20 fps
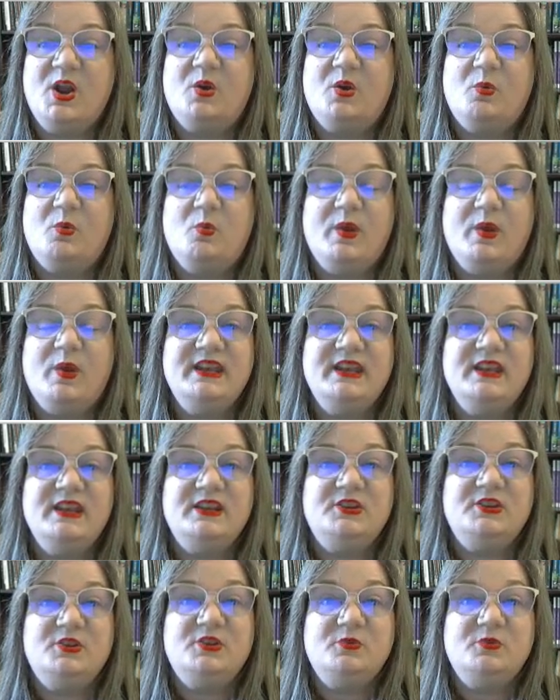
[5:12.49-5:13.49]
when
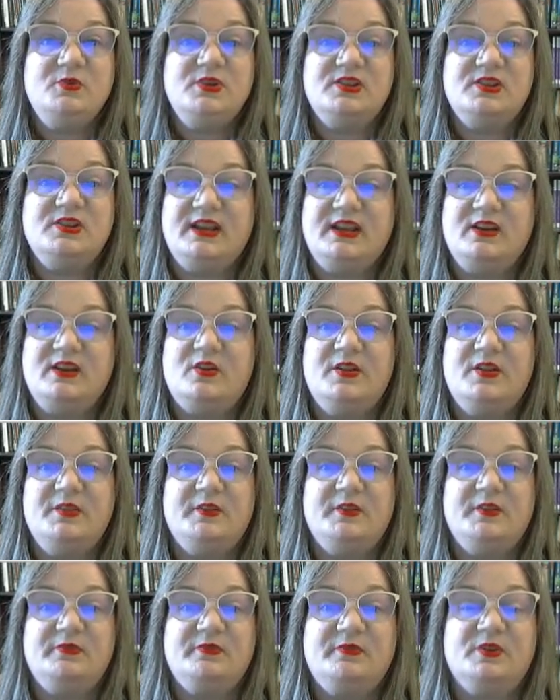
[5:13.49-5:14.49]
you click on
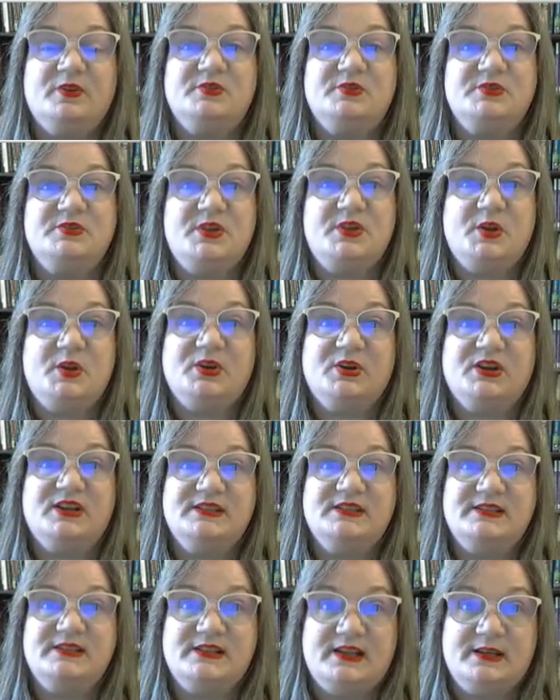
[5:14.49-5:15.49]
the first homework
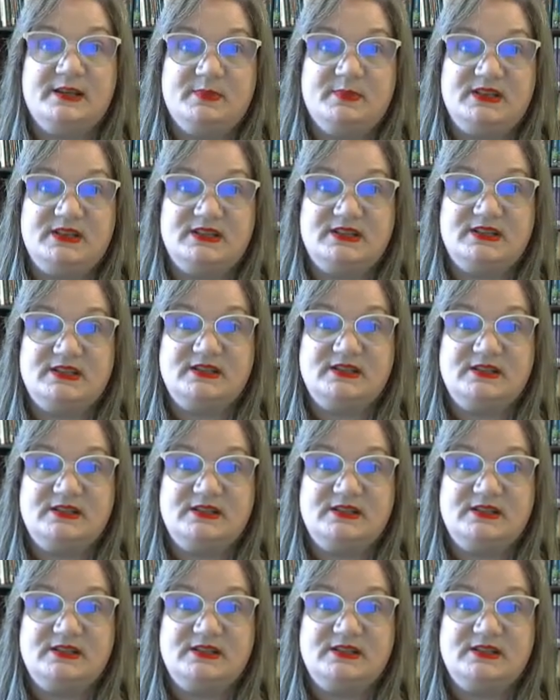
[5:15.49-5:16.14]
assignment.